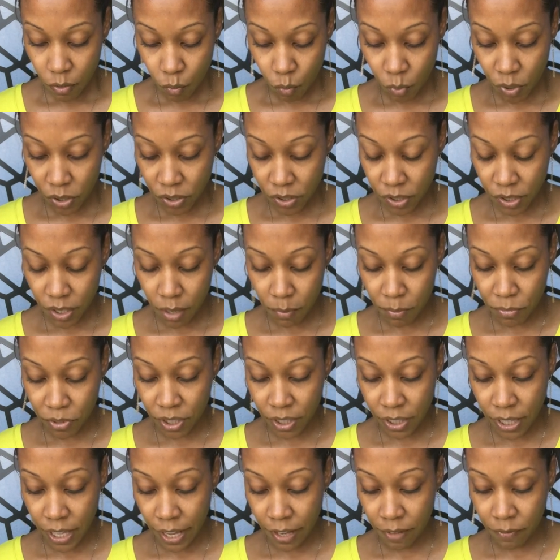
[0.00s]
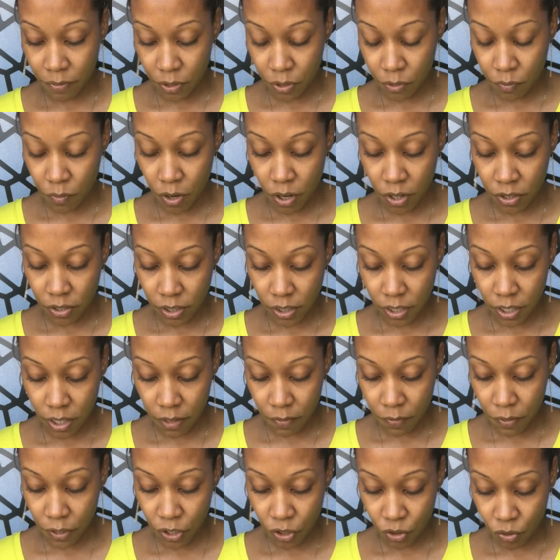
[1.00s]
wanting to come into your life as far as a
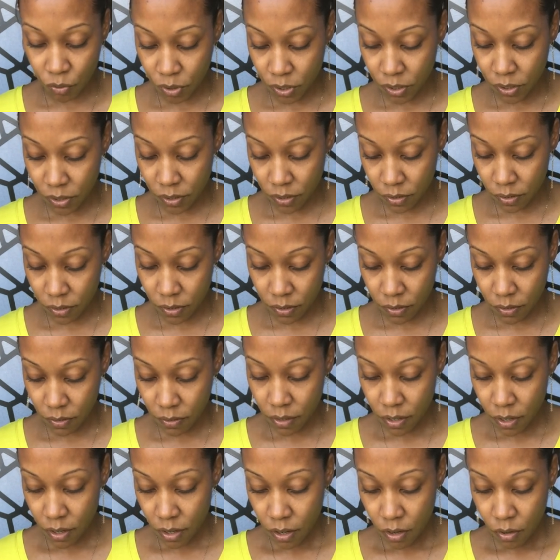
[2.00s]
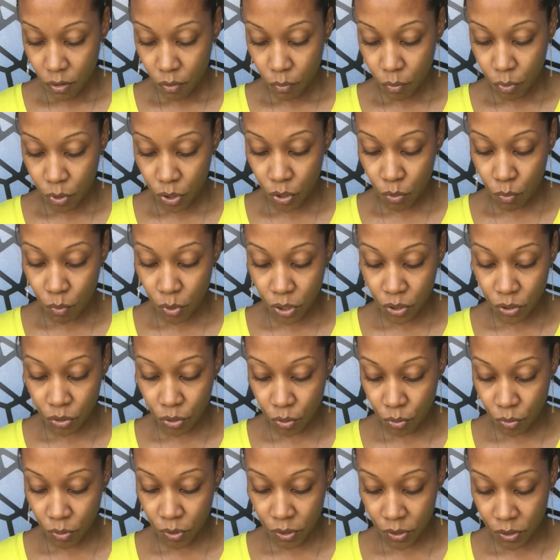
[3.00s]
love interest? What do you want
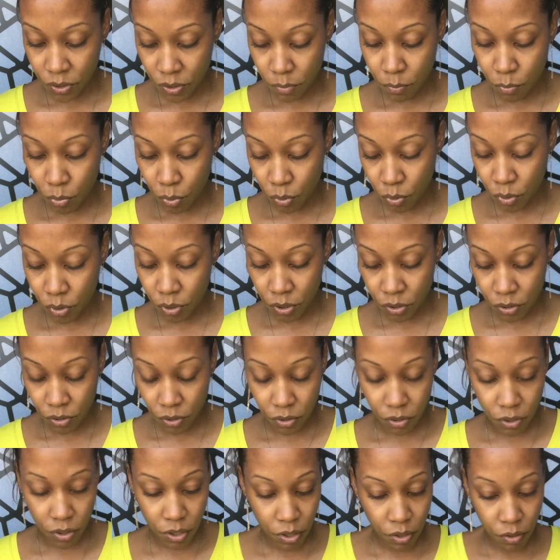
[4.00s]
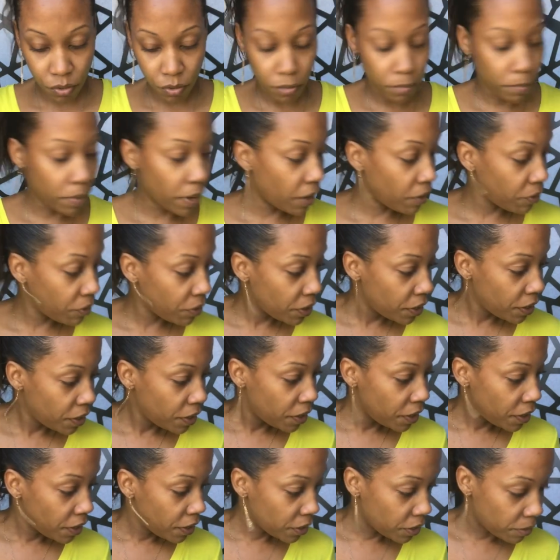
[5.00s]
Taurus the Bull to know about
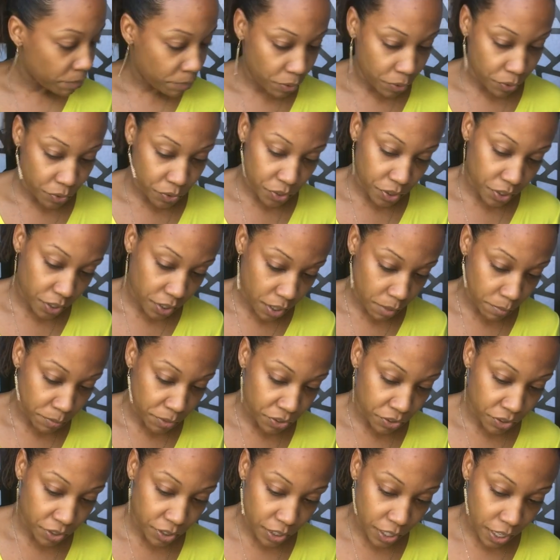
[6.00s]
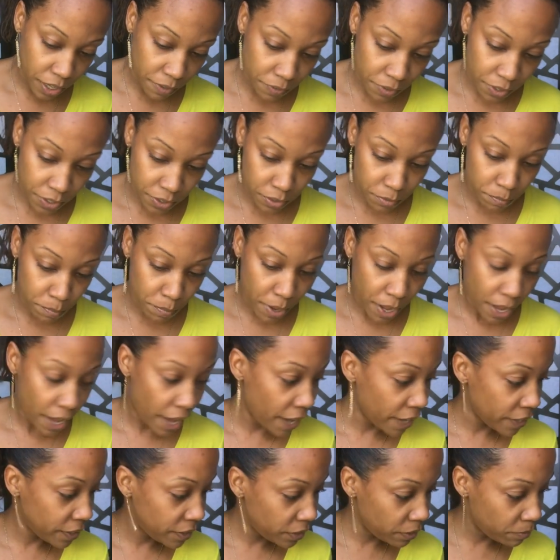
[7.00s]
the person coming into your life as a
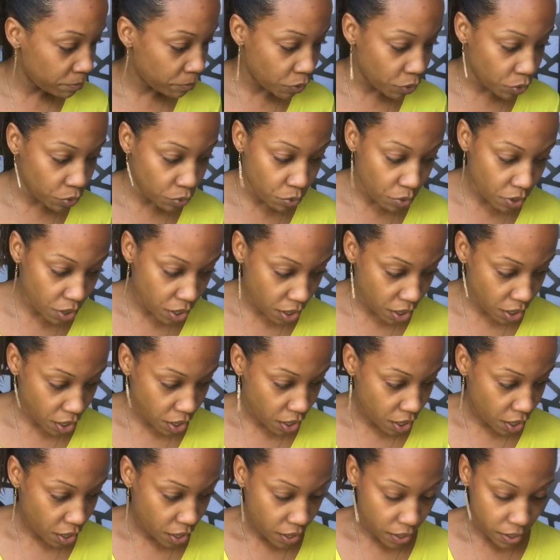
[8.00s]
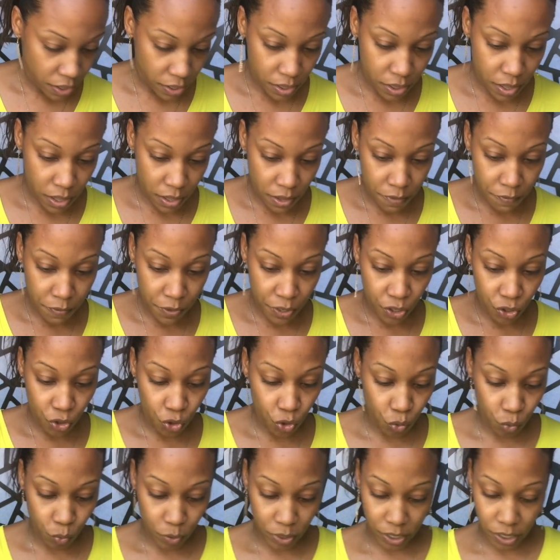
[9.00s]
possible love
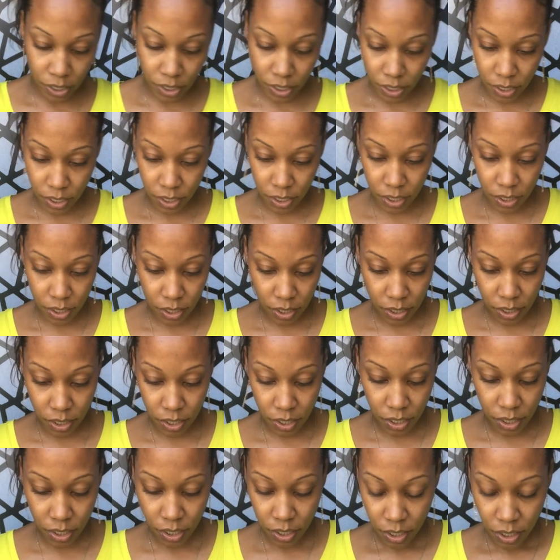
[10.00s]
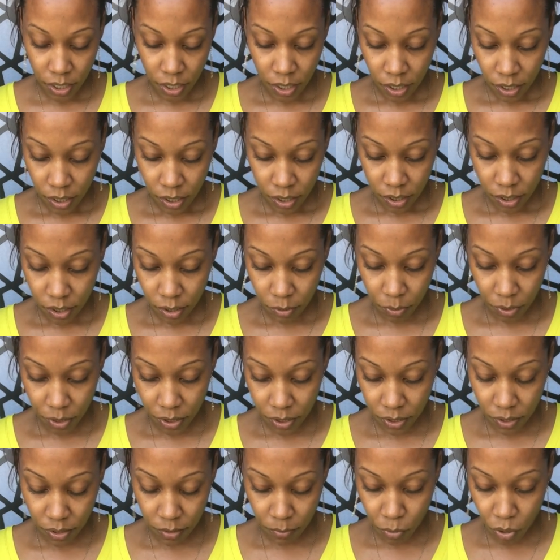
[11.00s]
interest? So
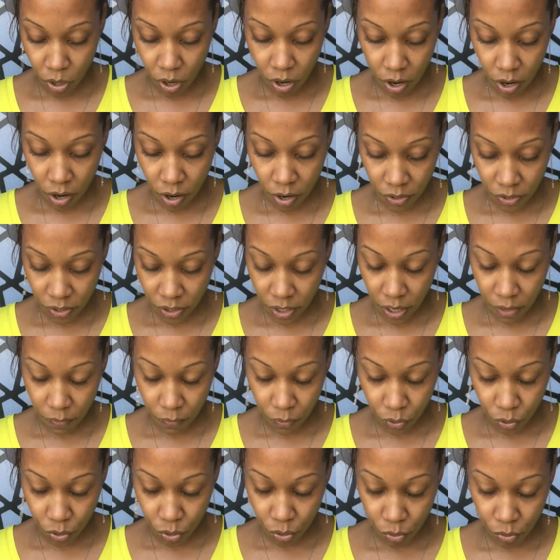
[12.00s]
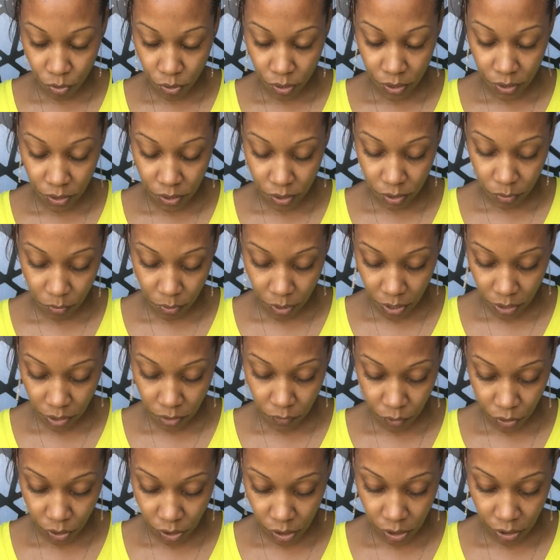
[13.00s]
we get some cards now for Taurus. We
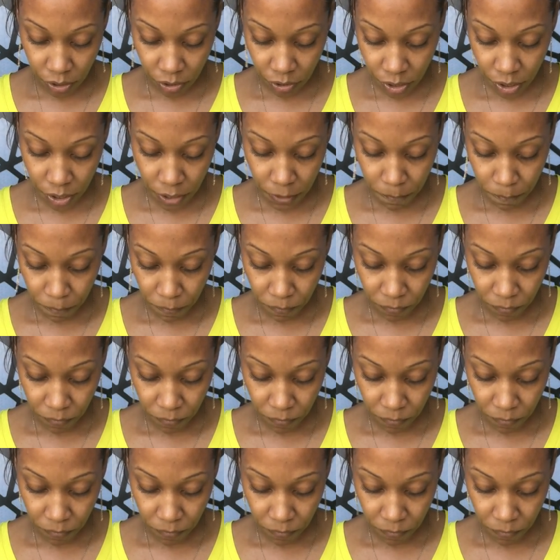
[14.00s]
ask for clarity.